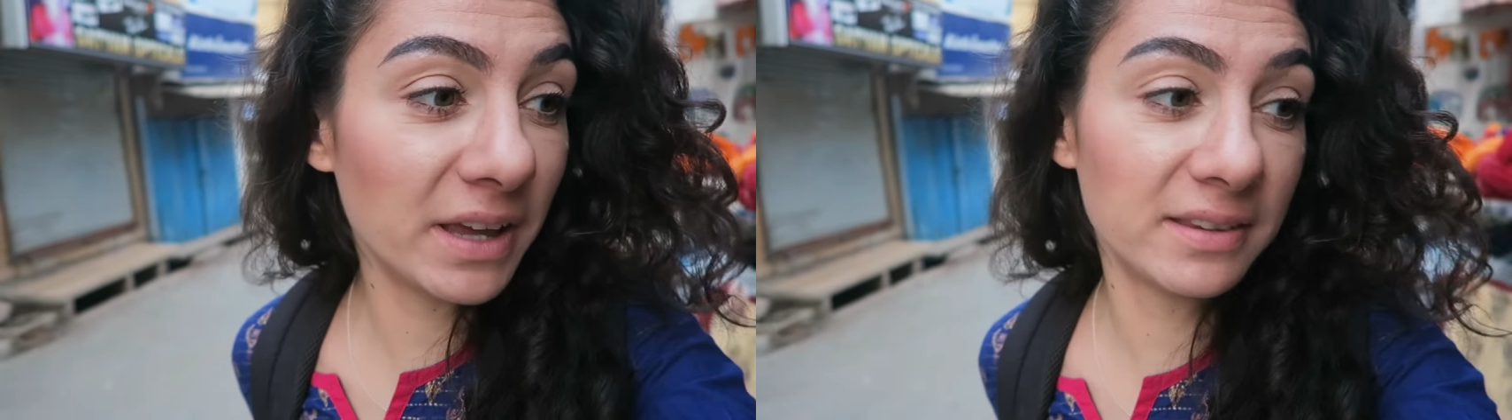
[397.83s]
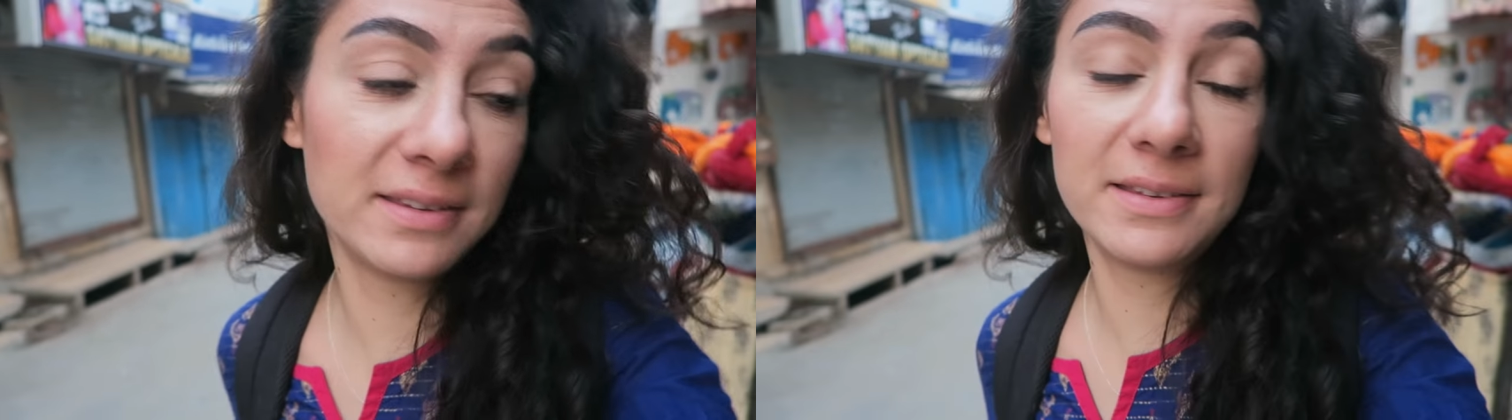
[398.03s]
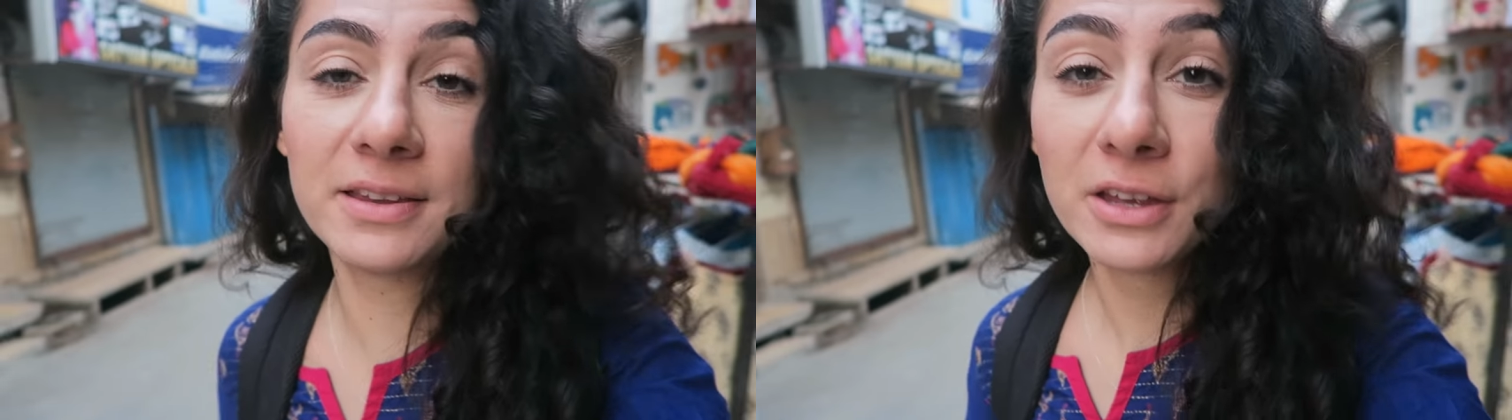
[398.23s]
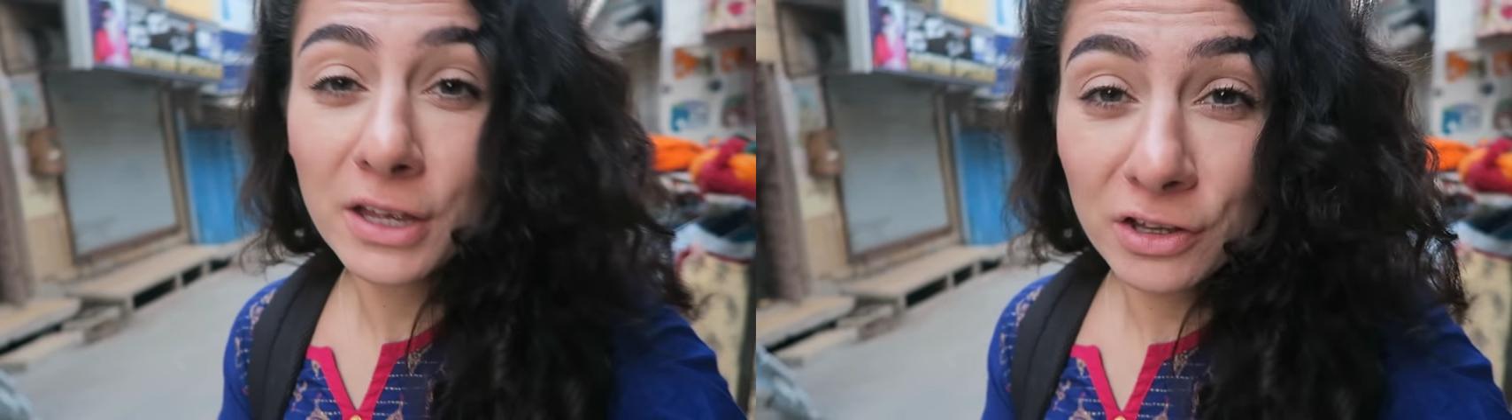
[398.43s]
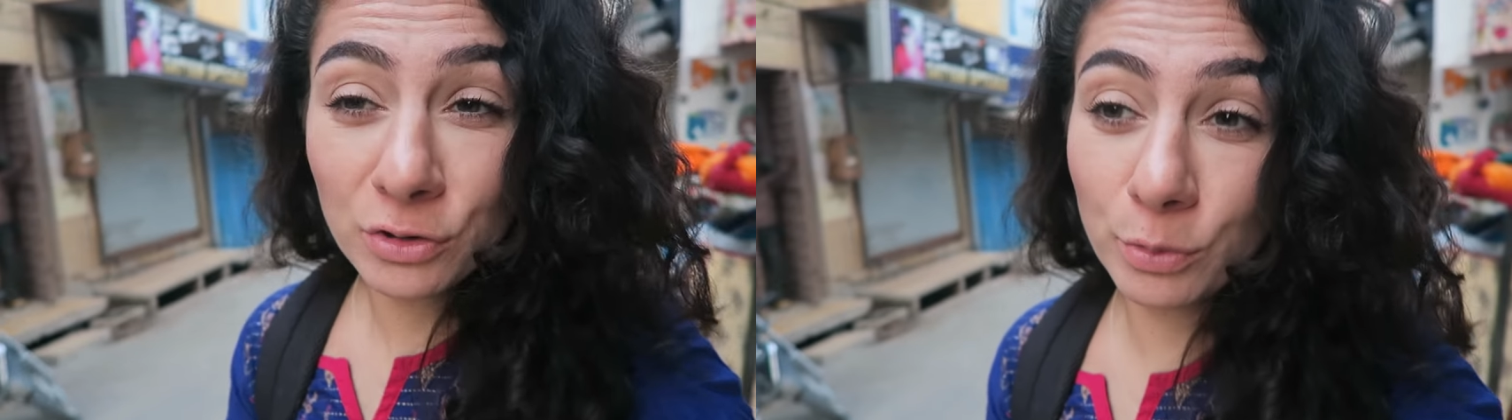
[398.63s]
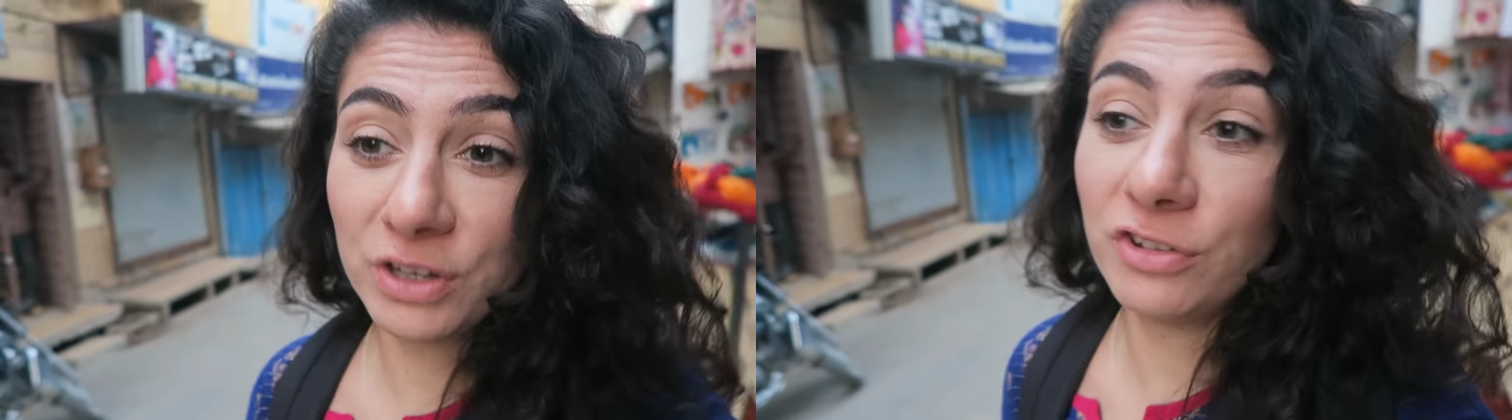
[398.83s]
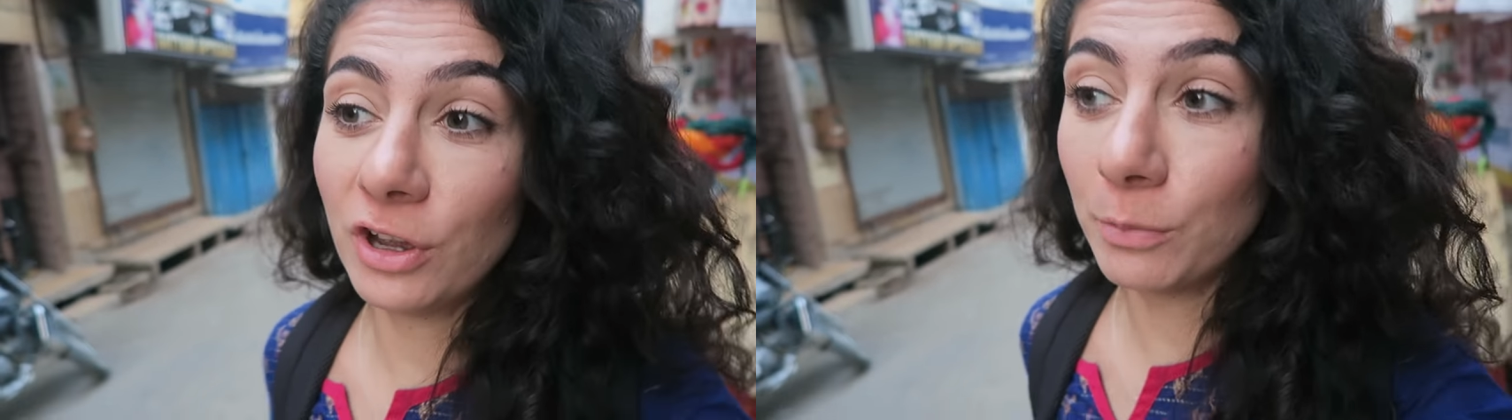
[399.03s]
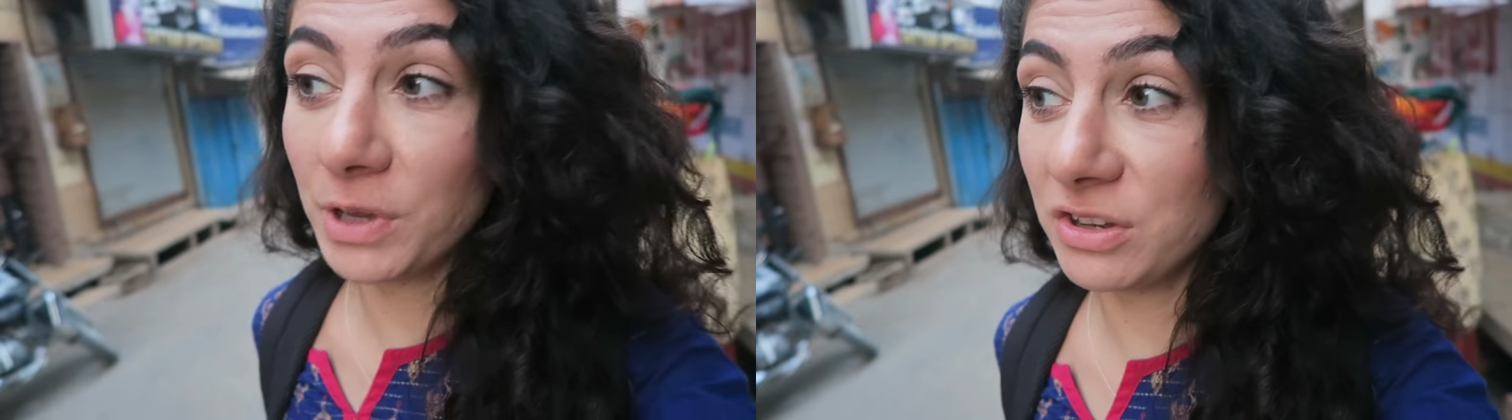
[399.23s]
best sweet
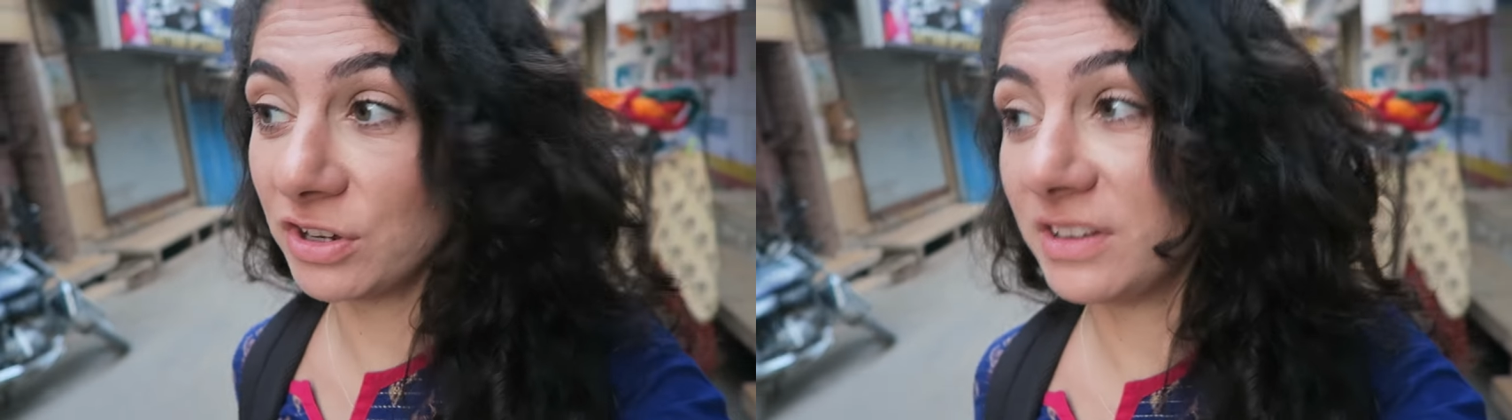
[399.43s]
shop in